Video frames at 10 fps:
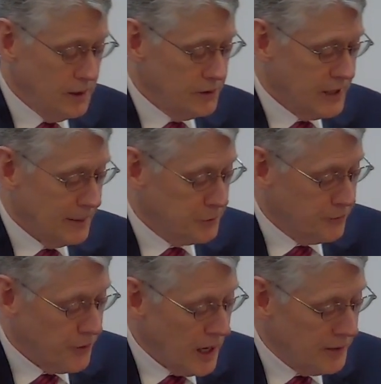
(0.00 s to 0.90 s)
chapter
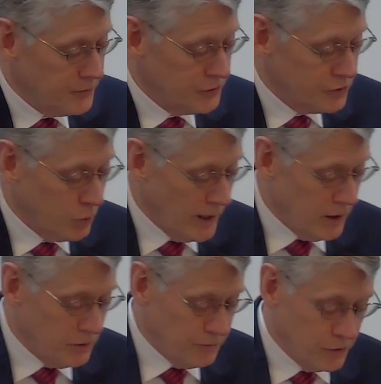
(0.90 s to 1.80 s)
5 verse 12,